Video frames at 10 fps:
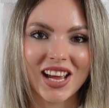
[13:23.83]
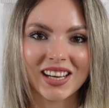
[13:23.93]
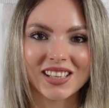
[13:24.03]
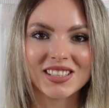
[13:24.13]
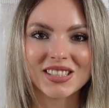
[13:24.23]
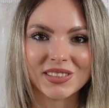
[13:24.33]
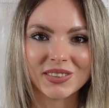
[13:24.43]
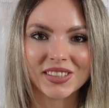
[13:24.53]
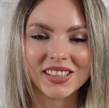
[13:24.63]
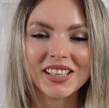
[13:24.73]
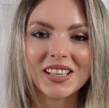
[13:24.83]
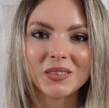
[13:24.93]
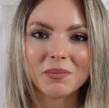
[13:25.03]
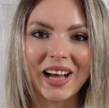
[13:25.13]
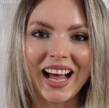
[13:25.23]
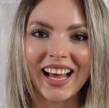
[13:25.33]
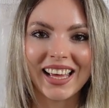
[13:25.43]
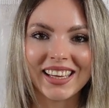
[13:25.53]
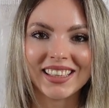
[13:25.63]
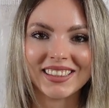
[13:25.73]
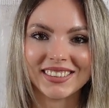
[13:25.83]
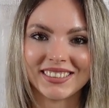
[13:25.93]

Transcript: other soon. Bye!